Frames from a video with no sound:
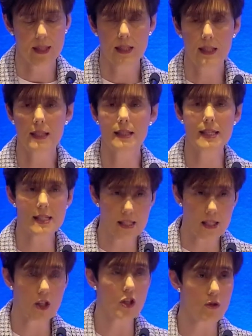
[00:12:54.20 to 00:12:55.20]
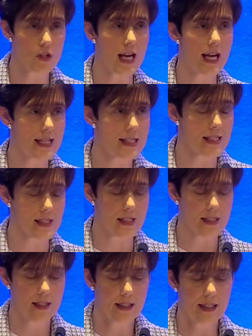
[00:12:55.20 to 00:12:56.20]
This is a huge asset
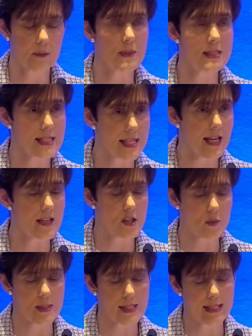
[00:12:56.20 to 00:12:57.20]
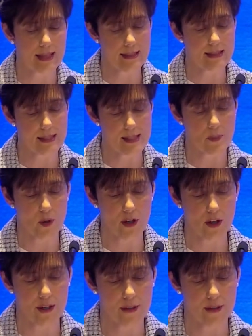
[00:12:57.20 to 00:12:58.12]
that will stand to us again in this work.